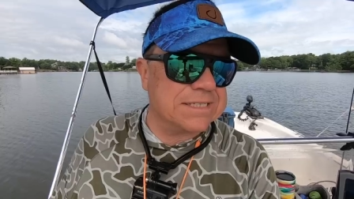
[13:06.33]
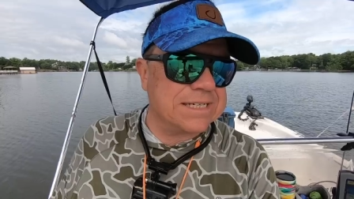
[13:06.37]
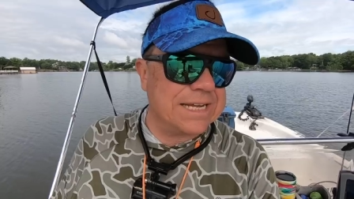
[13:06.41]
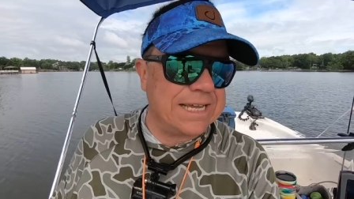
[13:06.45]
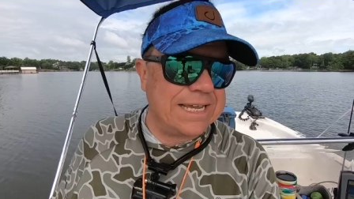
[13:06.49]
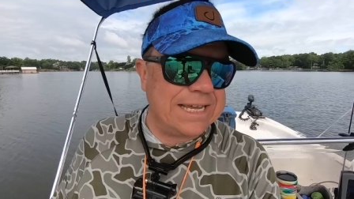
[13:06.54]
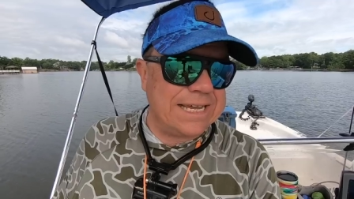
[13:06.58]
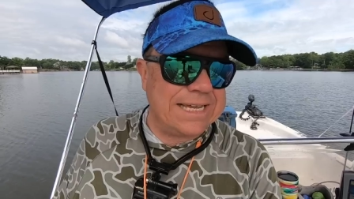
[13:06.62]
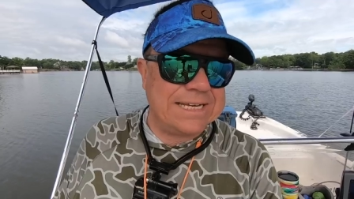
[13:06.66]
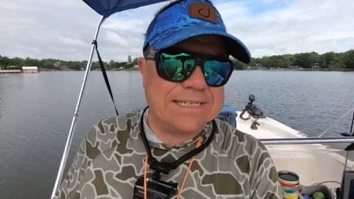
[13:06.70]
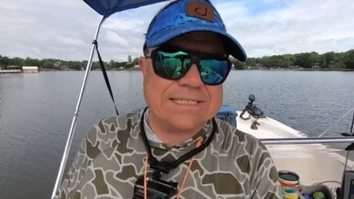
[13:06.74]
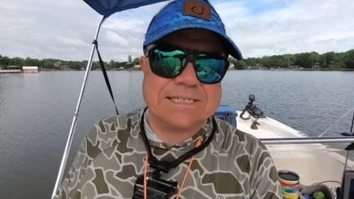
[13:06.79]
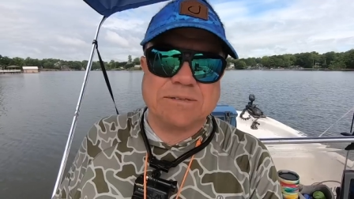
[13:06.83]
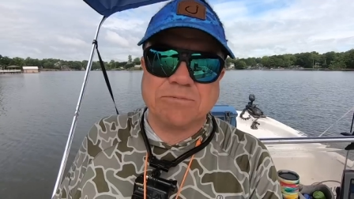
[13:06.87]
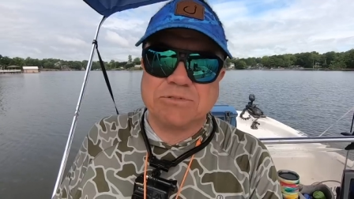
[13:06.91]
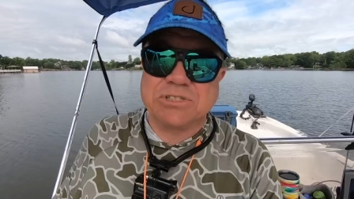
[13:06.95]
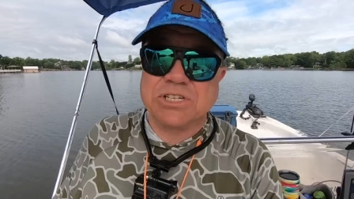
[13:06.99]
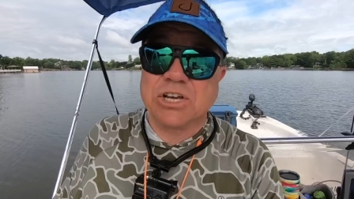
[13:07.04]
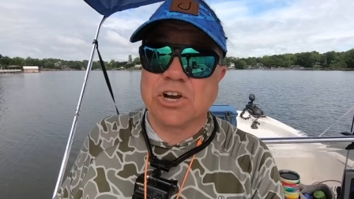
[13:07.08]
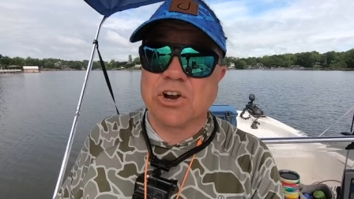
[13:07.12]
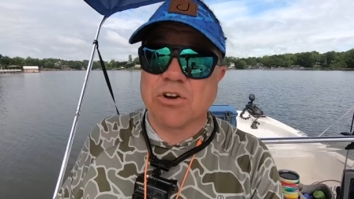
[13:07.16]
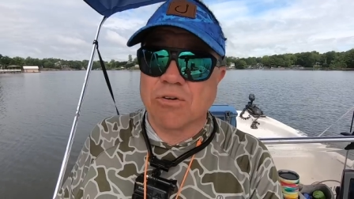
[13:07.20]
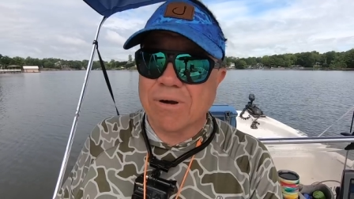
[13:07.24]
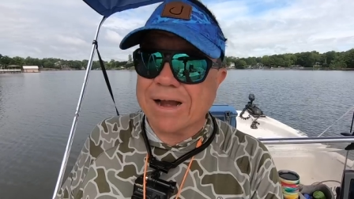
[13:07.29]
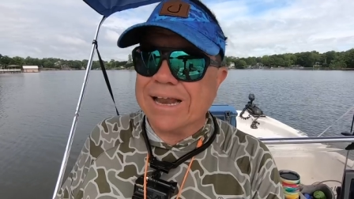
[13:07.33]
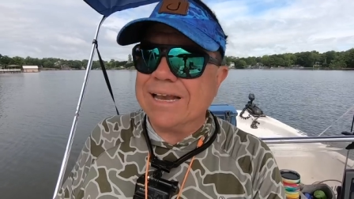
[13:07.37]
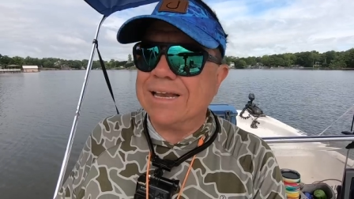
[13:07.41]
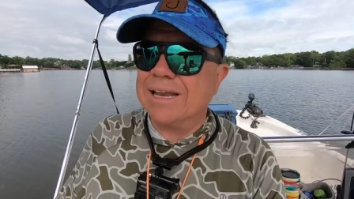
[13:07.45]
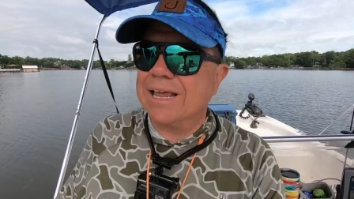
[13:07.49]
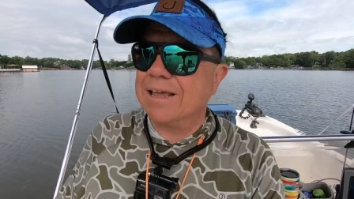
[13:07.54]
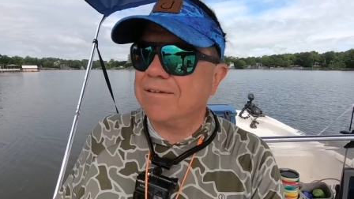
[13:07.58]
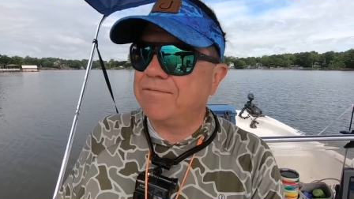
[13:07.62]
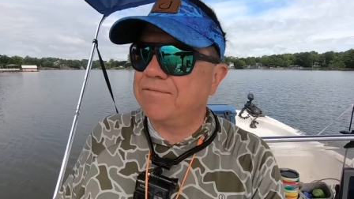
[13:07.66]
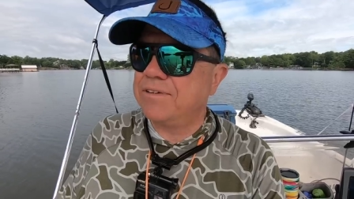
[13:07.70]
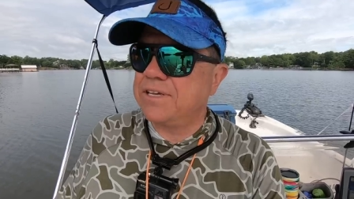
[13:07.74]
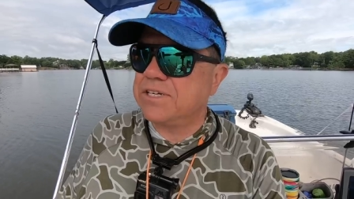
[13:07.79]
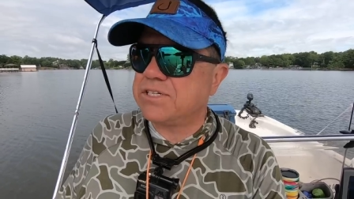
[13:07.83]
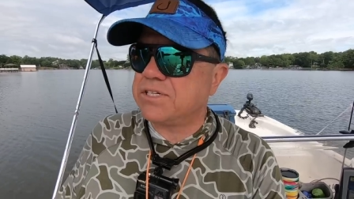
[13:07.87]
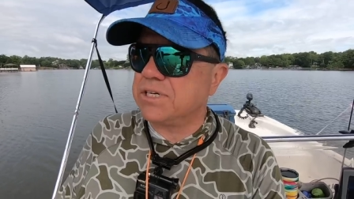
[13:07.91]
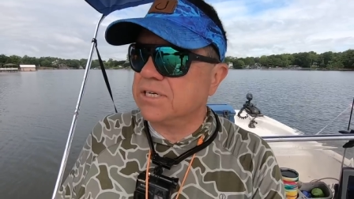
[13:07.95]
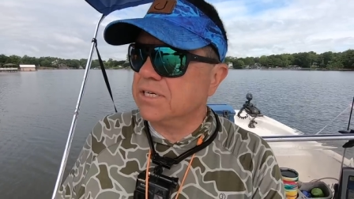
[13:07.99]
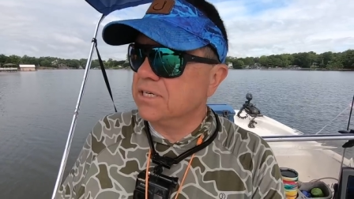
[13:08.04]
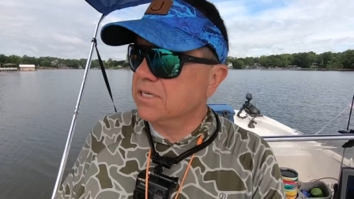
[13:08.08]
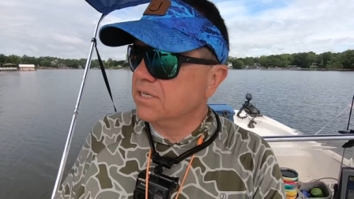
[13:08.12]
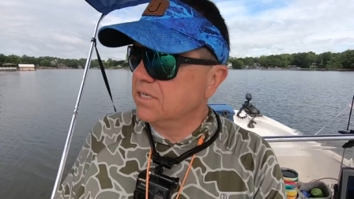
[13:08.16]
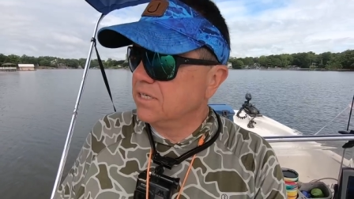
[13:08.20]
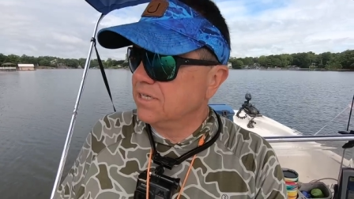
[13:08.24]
teens. It was a great day of fishing.